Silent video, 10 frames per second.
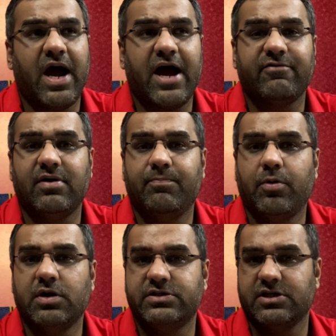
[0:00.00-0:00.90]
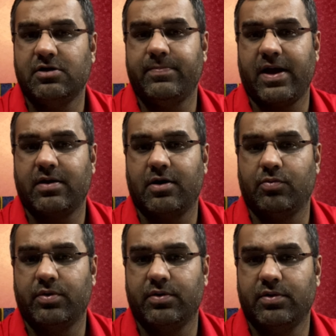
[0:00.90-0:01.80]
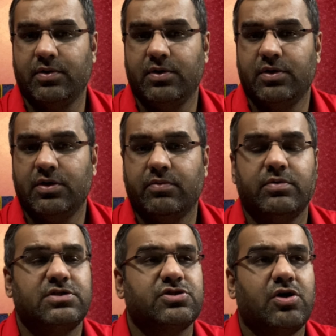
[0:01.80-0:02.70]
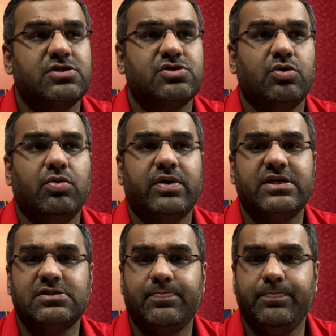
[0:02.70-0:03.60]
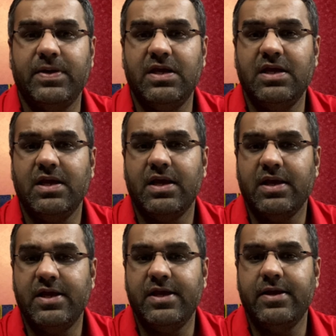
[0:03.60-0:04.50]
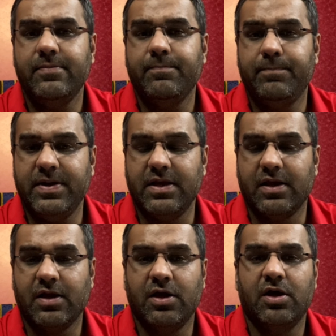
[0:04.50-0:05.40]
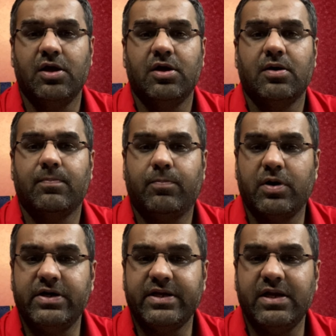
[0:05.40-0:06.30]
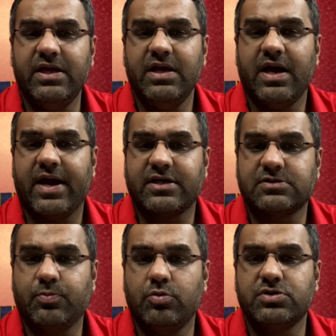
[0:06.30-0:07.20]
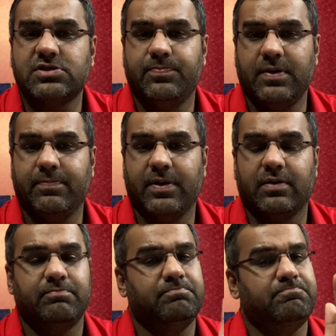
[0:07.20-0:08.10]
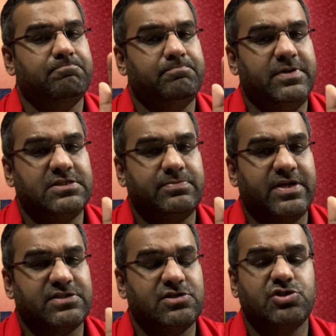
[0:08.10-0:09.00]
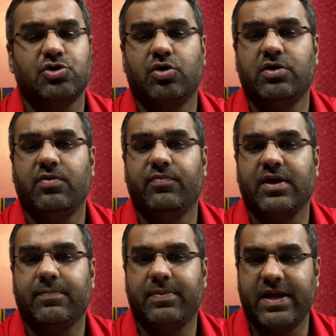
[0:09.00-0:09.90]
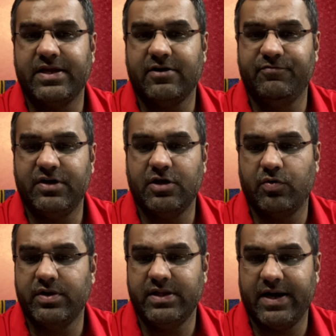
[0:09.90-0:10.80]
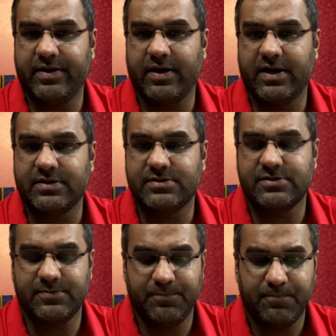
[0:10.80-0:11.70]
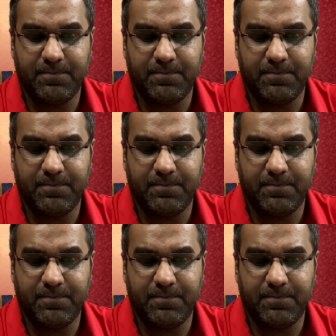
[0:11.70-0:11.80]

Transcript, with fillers: have a political background, which is also known as PEP, politically exposed people. Please be rest assured, we are planning a video in that regards.